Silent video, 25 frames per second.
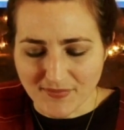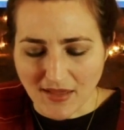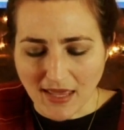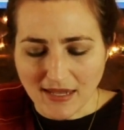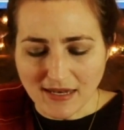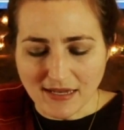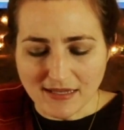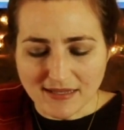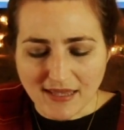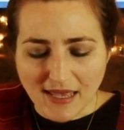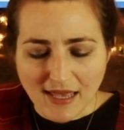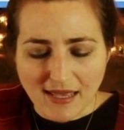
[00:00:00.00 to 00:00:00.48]

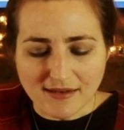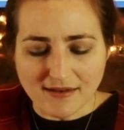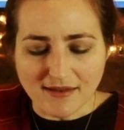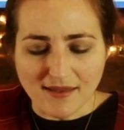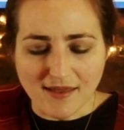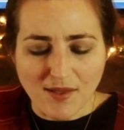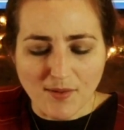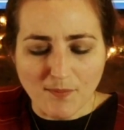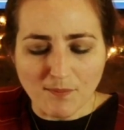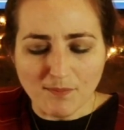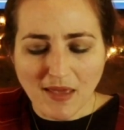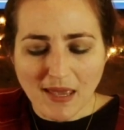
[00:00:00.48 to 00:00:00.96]
And
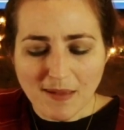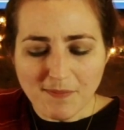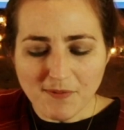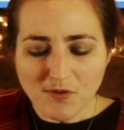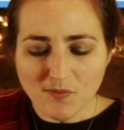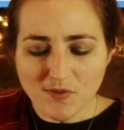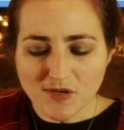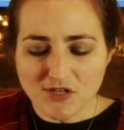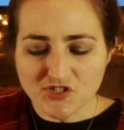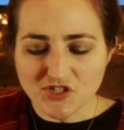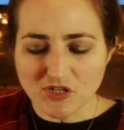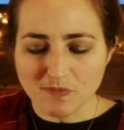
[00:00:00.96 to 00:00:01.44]
again,
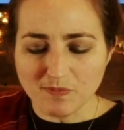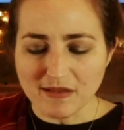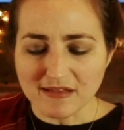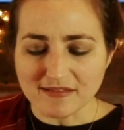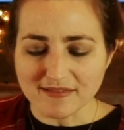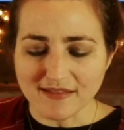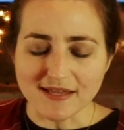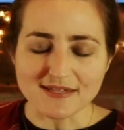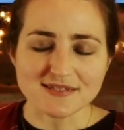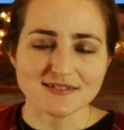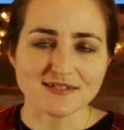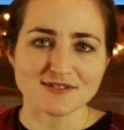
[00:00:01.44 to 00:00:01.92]
maybe we should be
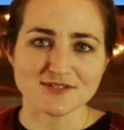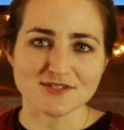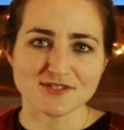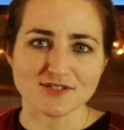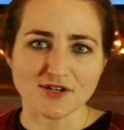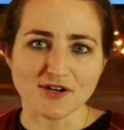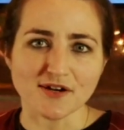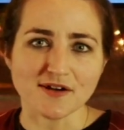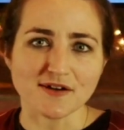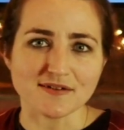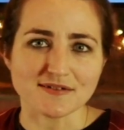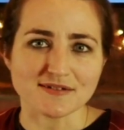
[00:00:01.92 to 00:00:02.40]
less
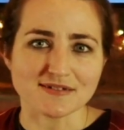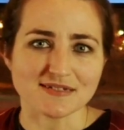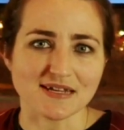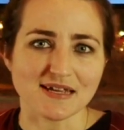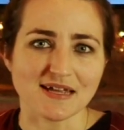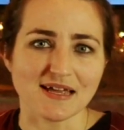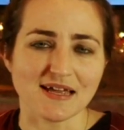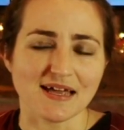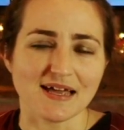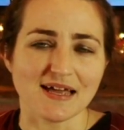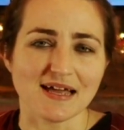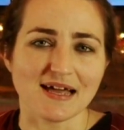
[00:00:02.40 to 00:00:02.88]

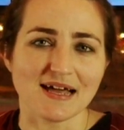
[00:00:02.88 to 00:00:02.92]
concerned